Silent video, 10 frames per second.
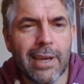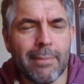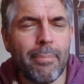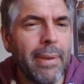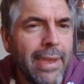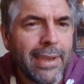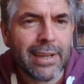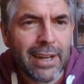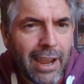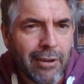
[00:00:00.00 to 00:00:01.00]
and being
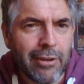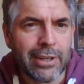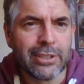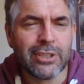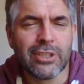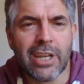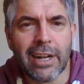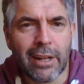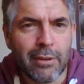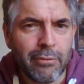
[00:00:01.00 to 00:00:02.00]
encouraged
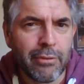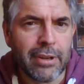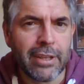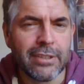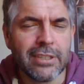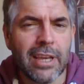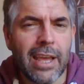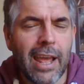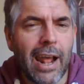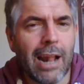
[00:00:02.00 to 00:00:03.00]
and comforted
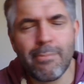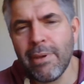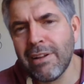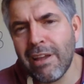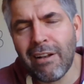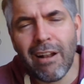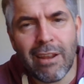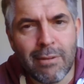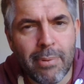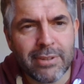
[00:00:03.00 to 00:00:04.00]
and being like
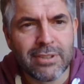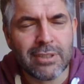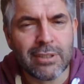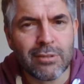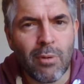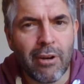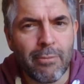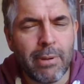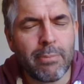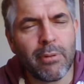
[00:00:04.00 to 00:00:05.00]
Cleopas and his
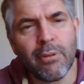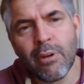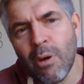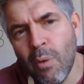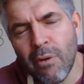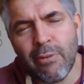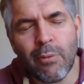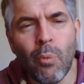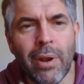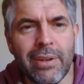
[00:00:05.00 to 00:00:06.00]
wife, people who go off
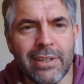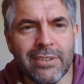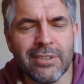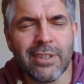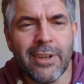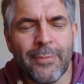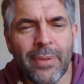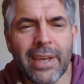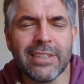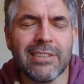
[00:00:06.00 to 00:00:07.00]
and witness
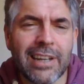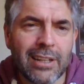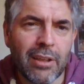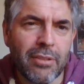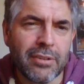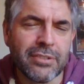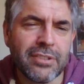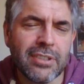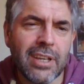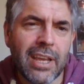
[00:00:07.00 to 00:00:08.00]
and tell
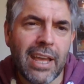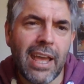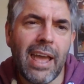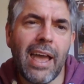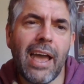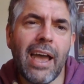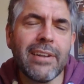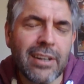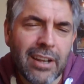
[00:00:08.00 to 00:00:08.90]
others and